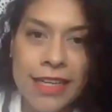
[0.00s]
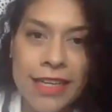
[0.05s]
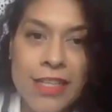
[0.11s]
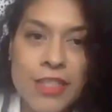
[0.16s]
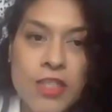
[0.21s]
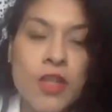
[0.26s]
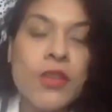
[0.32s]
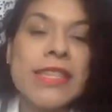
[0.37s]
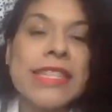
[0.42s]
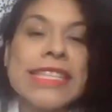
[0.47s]

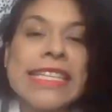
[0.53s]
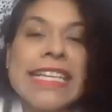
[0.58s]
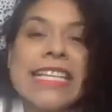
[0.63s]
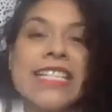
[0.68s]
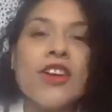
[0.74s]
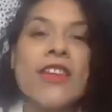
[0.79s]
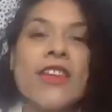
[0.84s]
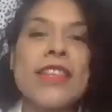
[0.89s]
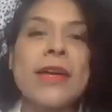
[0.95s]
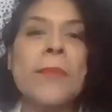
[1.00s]
So
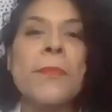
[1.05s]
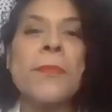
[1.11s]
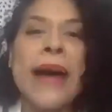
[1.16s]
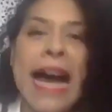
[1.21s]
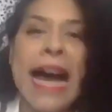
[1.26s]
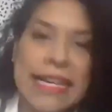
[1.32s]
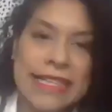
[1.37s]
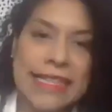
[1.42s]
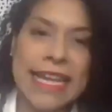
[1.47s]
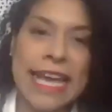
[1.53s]
these are the
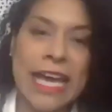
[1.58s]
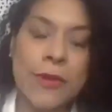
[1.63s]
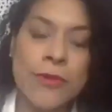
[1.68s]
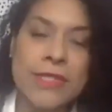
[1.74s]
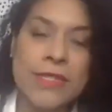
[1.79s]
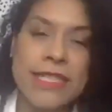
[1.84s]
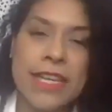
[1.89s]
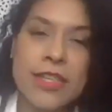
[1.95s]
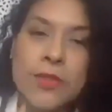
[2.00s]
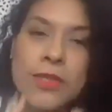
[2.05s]
body language
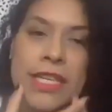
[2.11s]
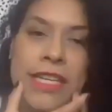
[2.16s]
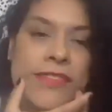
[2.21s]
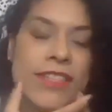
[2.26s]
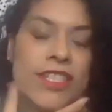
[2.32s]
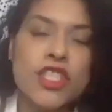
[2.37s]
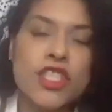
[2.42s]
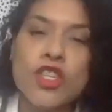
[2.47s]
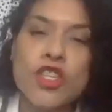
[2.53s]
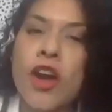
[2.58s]
that you give,
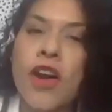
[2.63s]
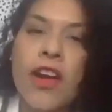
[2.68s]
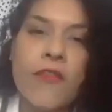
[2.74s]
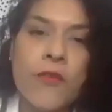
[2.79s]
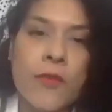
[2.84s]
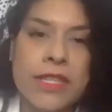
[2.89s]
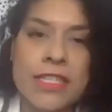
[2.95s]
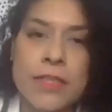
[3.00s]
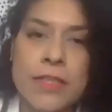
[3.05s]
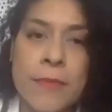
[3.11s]
and start off
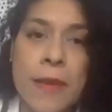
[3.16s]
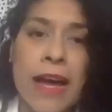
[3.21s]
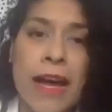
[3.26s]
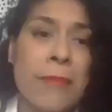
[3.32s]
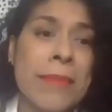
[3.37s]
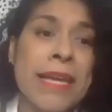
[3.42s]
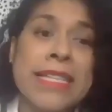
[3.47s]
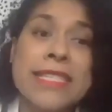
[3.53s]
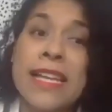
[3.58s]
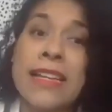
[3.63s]
with a smile.
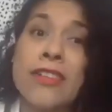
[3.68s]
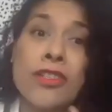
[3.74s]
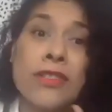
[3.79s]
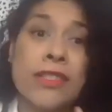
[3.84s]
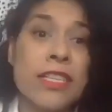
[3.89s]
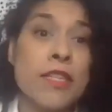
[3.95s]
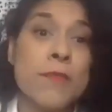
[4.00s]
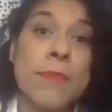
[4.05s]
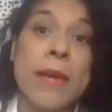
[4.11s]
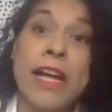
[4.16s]
I'm not telling you
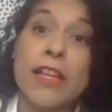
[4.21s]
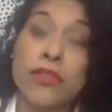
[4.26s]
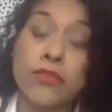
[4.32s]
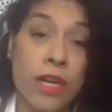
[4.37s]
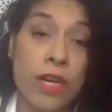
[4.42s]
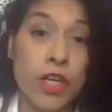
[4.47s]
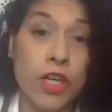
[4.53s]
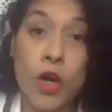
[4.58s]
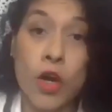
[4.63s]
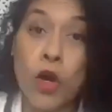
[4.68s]
to smile
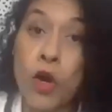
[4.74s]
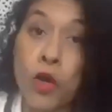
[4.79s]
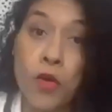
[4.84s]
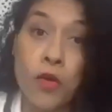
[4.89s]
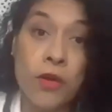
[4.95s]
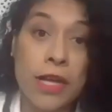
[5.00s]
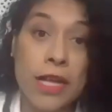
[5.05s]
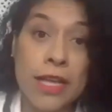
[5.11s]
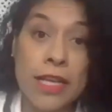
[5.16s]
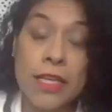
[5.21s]
throughout your
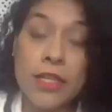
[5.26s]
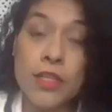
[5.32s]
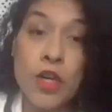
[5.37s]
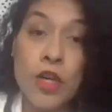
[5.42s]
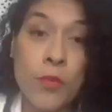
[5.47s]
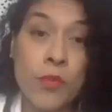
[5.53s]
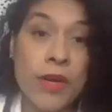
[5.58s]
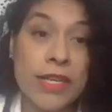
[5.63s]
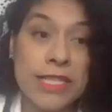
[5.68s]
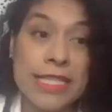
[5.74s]
whole,
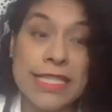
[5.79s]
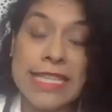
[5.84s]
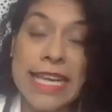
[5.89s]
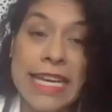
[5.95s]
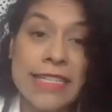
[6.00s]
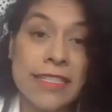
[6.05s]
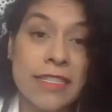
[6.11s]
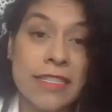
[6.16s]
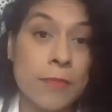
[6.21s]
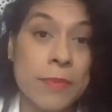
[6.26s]

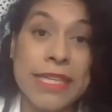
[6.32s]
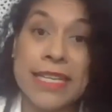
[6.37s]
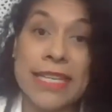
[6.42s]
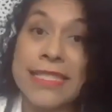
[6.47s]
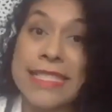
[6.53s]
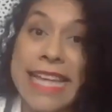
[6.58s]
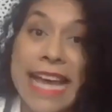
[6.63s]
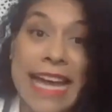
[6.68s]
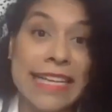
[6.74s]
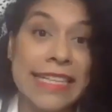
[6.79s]
presentation,
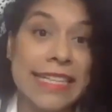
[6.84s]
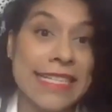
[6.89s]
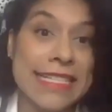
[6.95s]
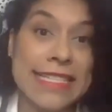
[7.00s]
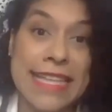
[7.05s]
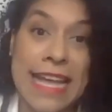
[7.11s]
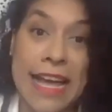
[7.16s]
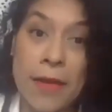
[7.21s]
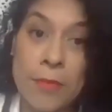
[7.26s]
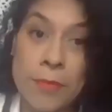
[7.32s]
because that is
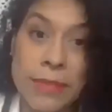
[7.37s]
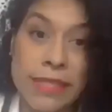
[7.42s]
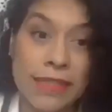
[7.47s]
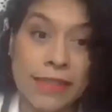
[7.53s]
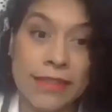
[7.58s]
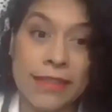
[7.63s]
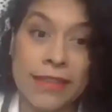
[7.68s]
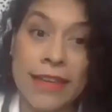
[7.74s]
not me.